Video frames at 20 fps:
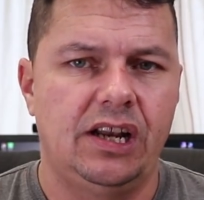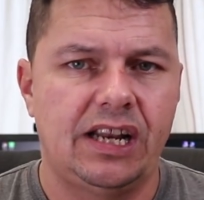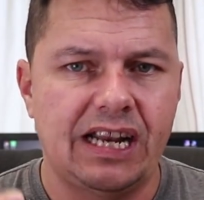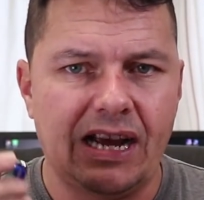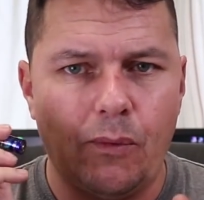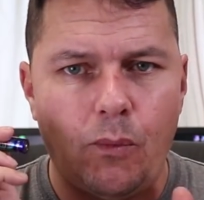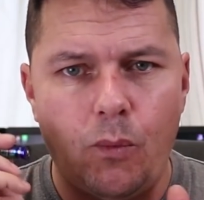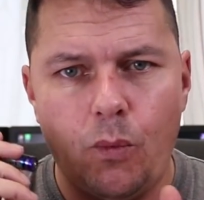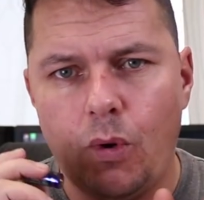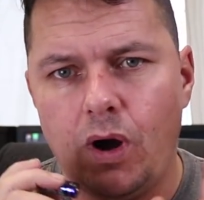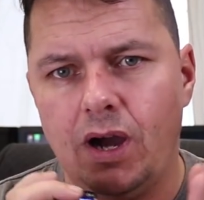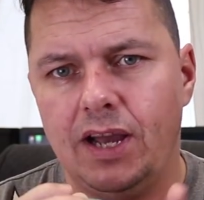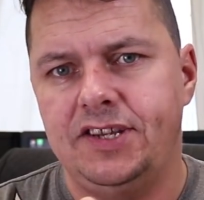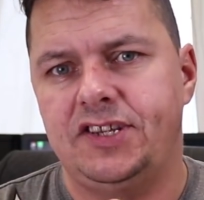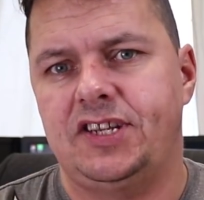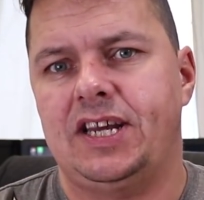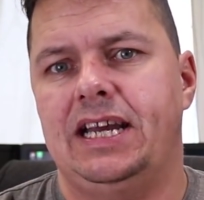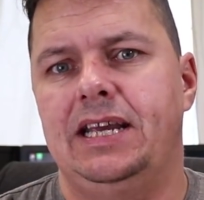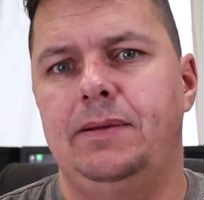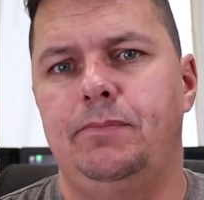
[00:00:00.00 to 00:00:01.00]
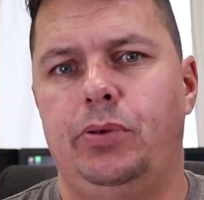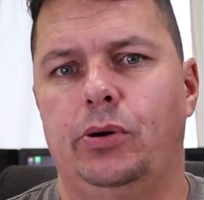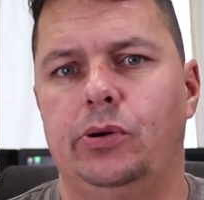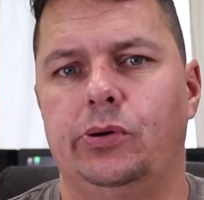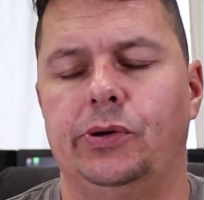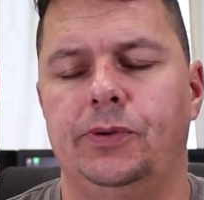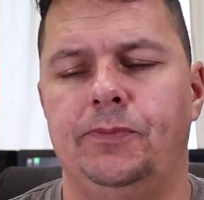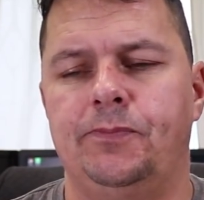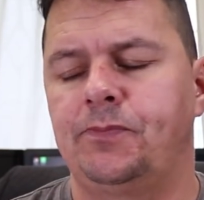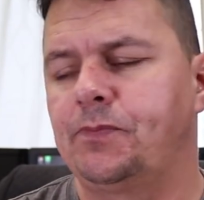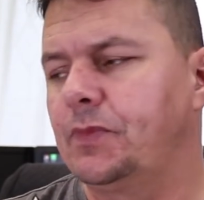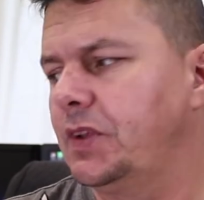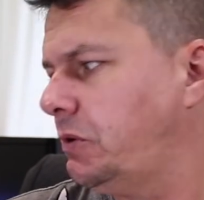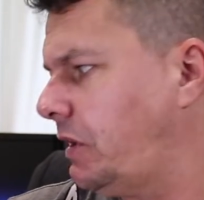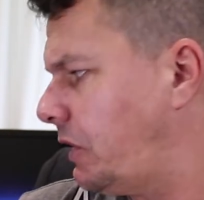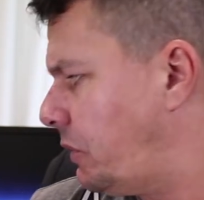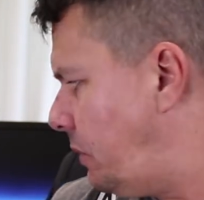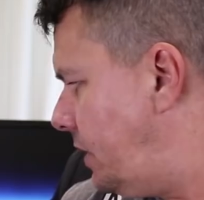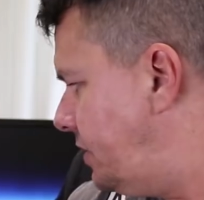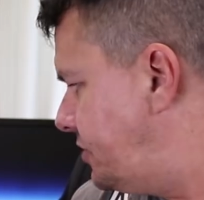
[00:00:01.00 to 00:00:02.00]
Now, why is that important?
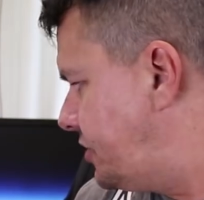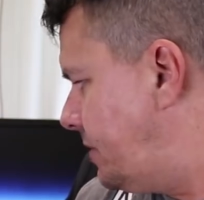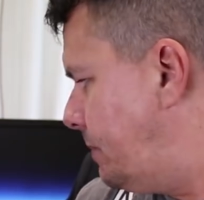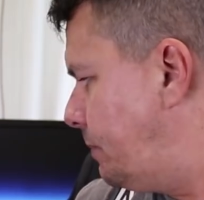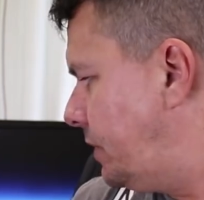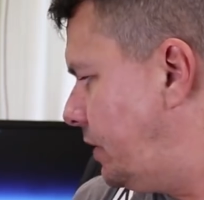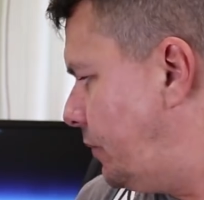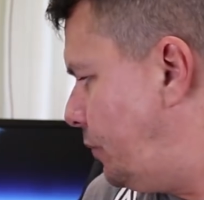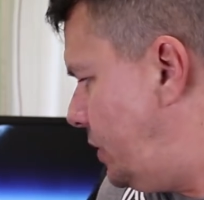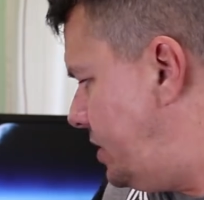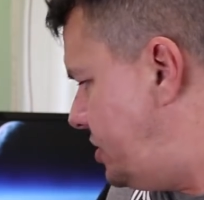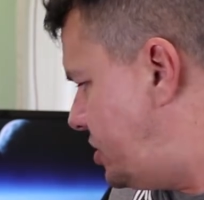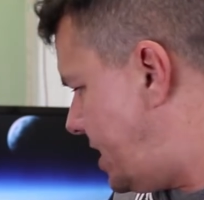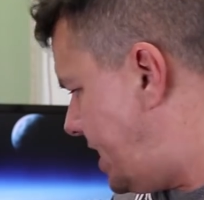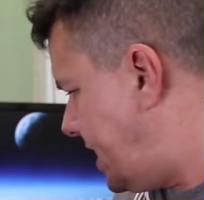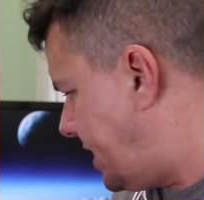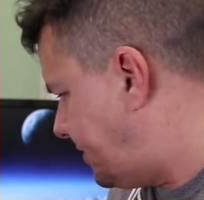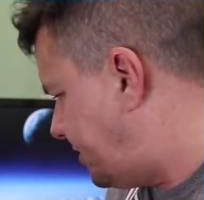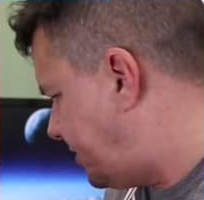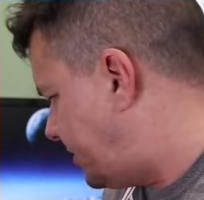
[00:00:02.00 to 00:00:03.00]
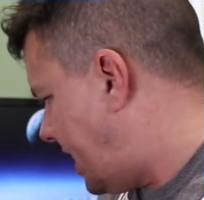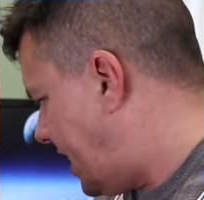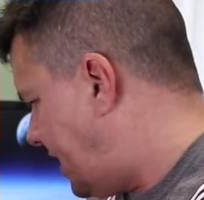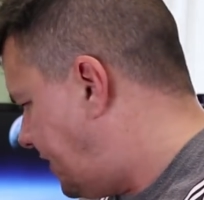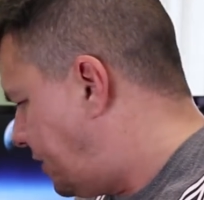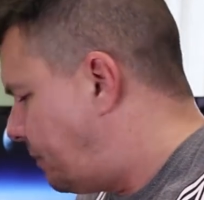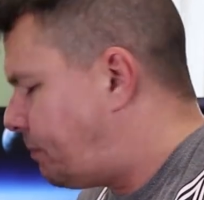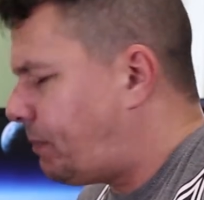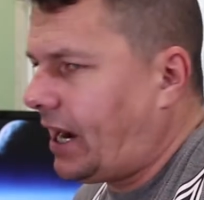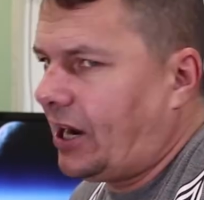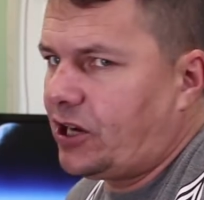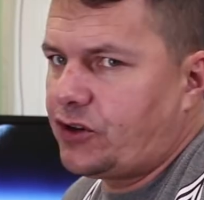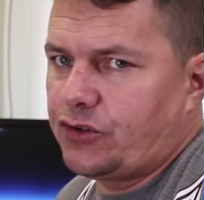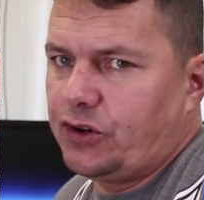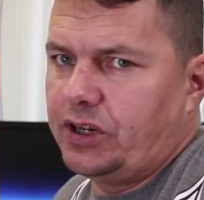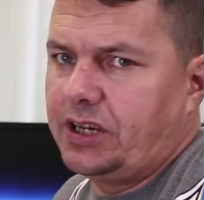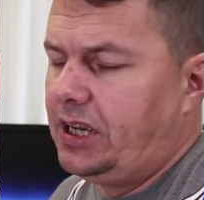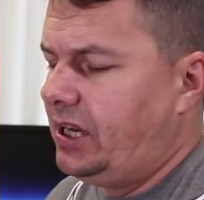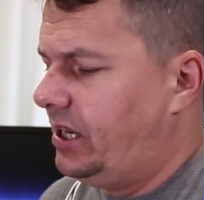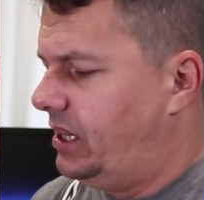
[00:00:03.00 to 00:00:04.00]
Well, quite simply, if we take a standard
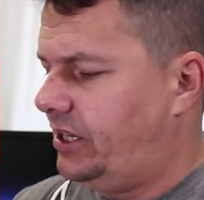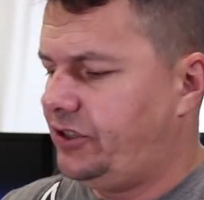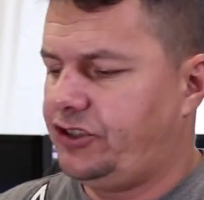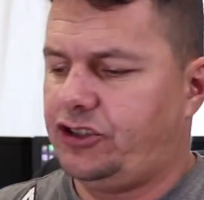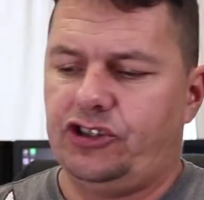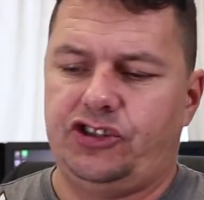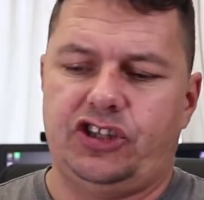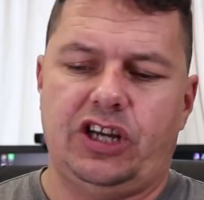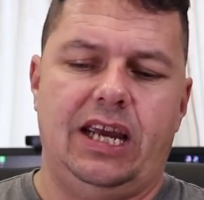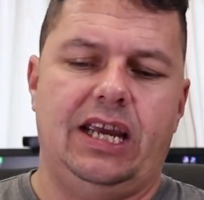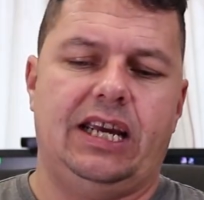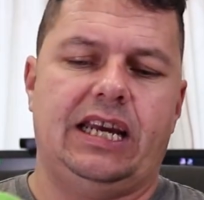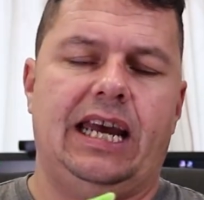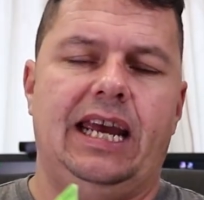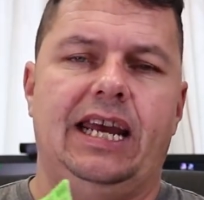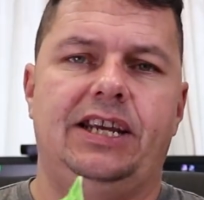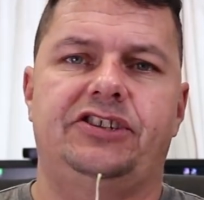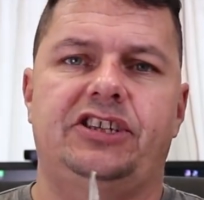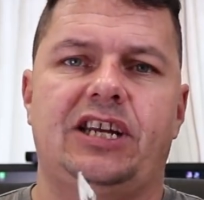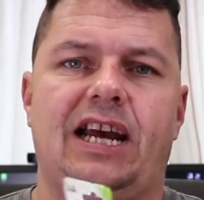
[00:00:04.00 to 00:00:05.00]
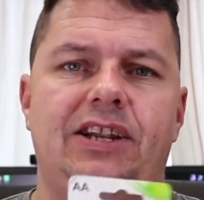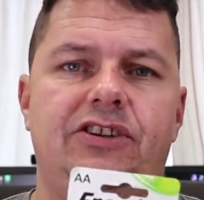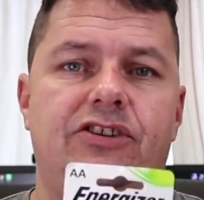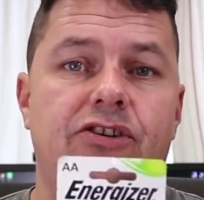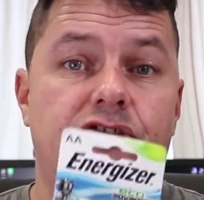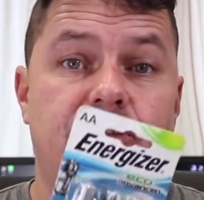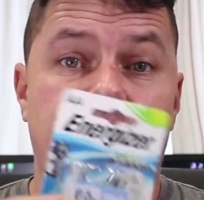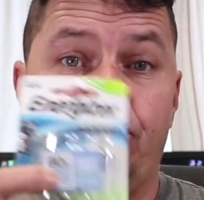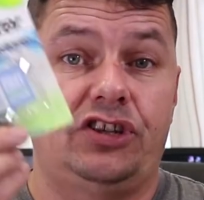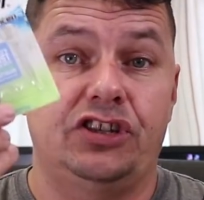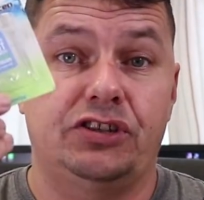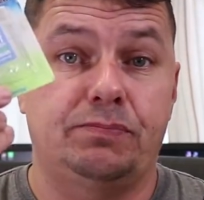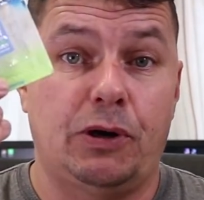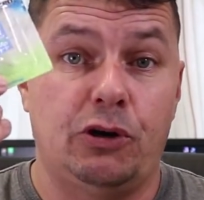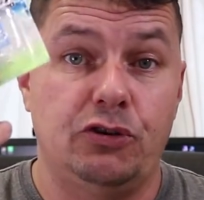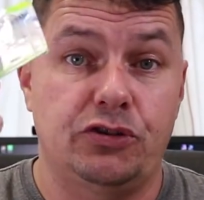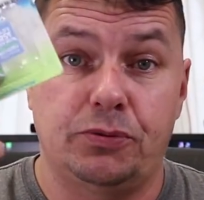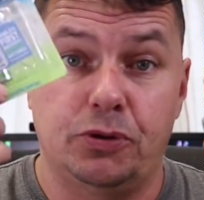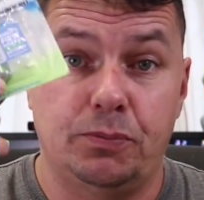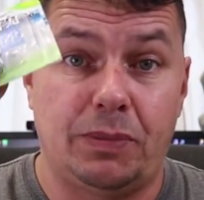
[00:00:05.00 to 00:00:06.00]
battery, let's just take a standard
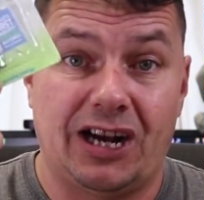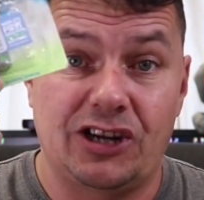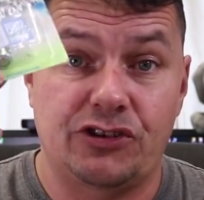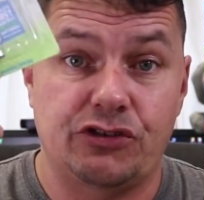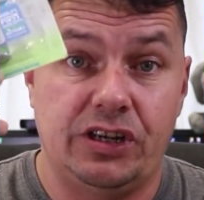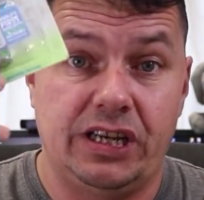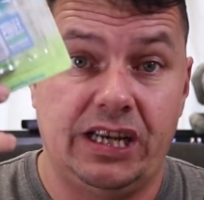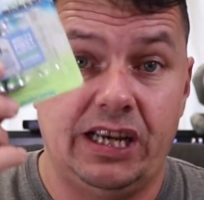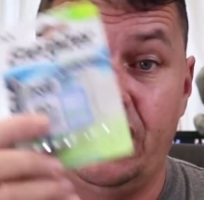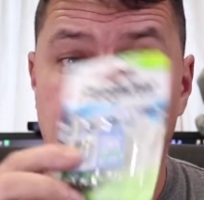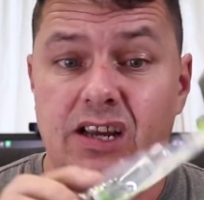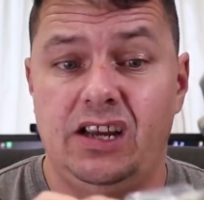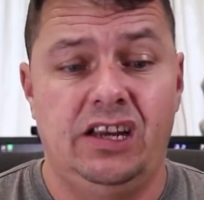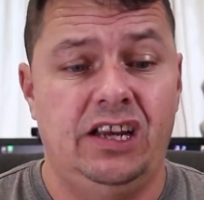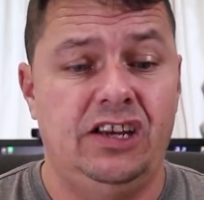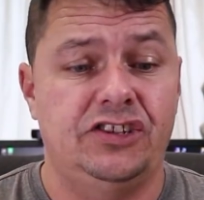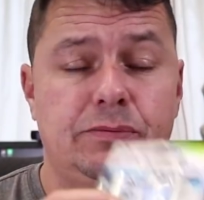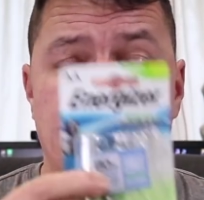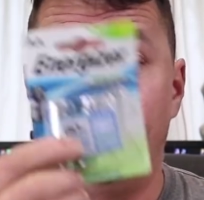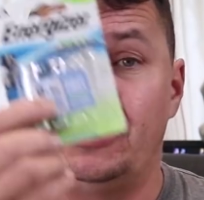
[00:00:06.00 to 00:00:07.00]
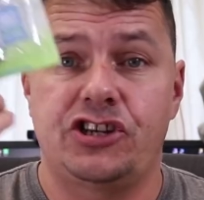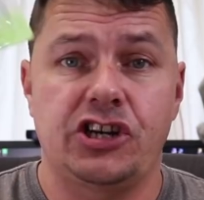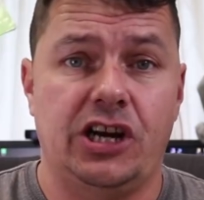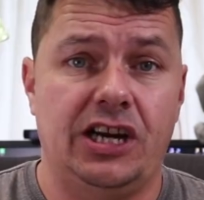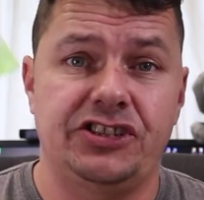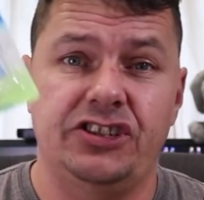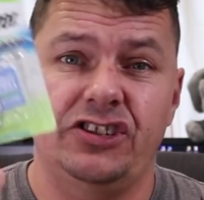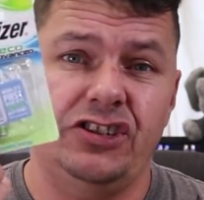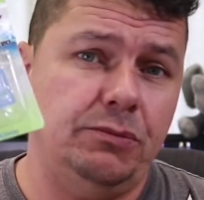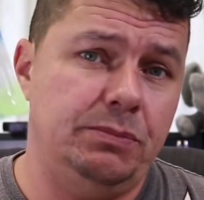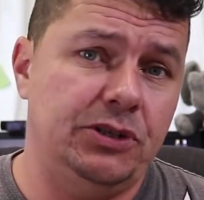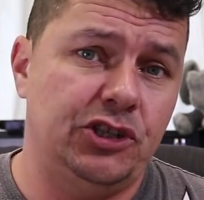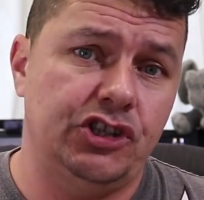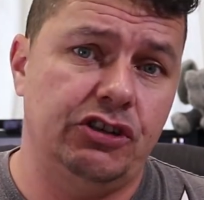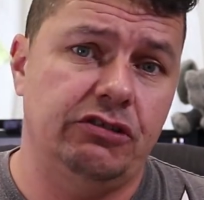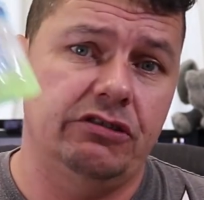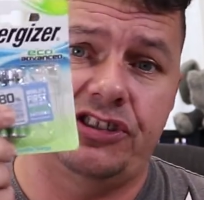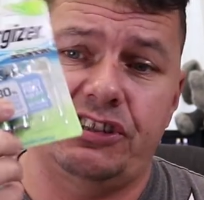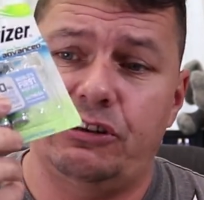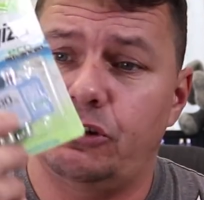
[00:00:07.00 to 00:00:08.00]
disposable battery here. There's some energizers, it could be
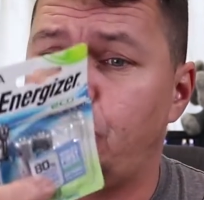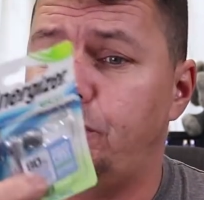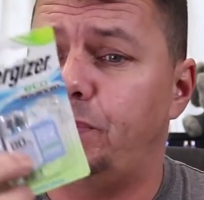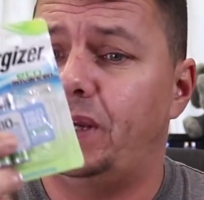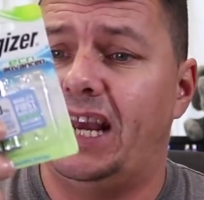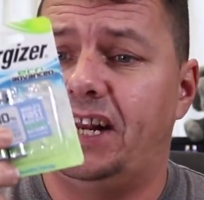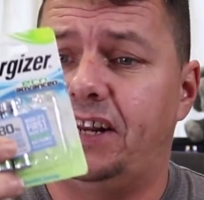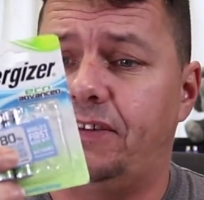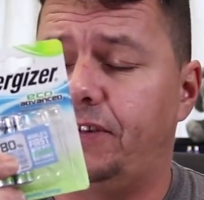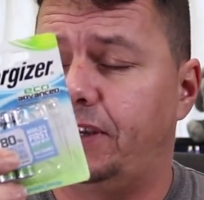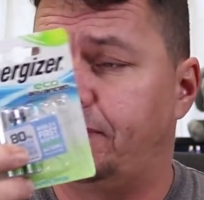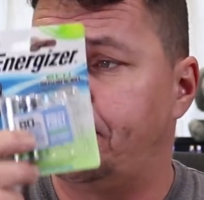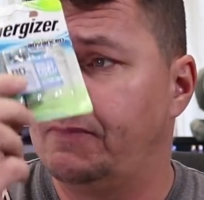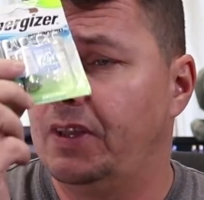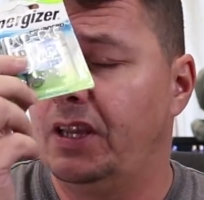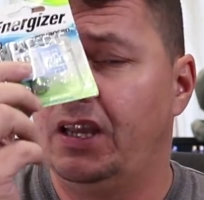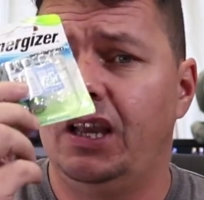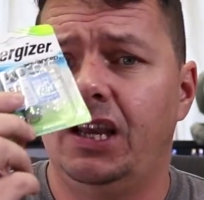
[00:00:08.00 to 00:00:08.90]
Duracell, it could be anything.